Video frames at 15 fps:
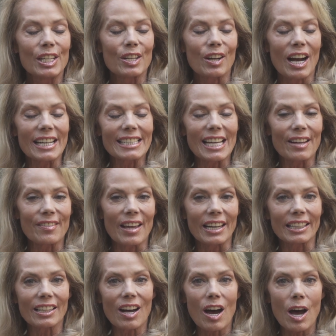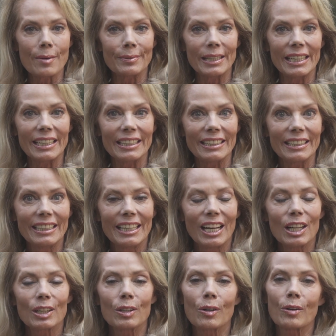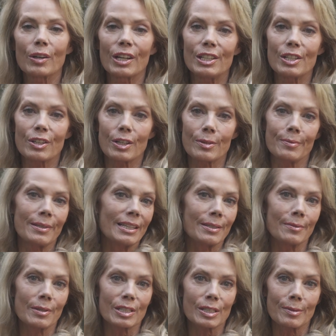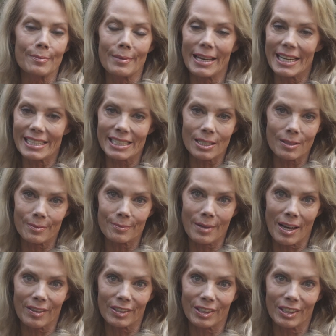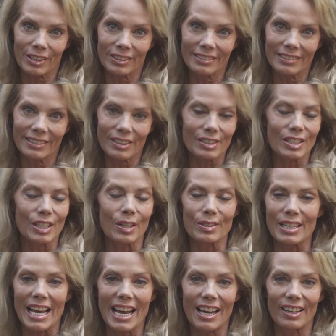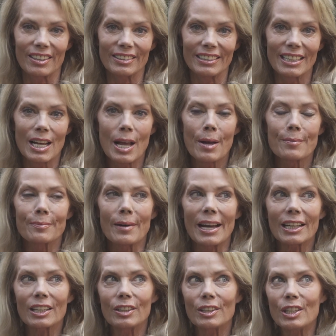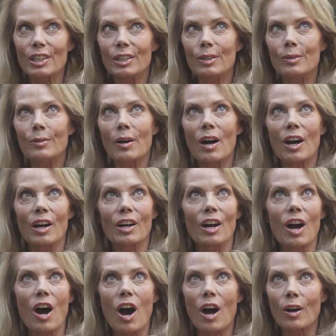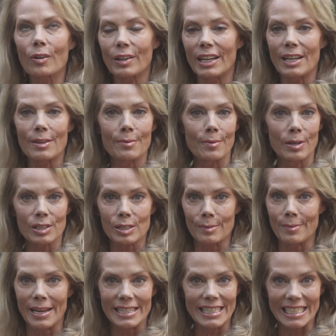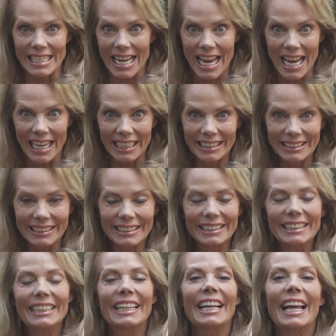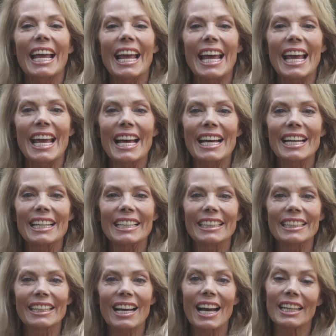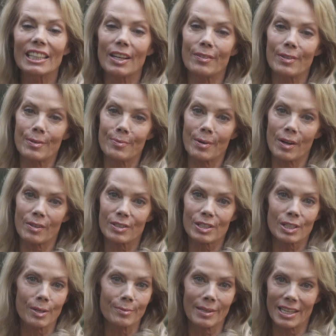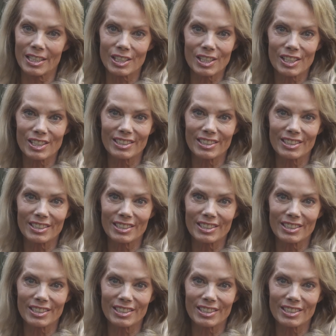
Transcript: You guys have that in common. Lauryn, you're going to be the most amazing mother, there's no doubt. Michael, you are already the most amazing dad. And I love you both so much.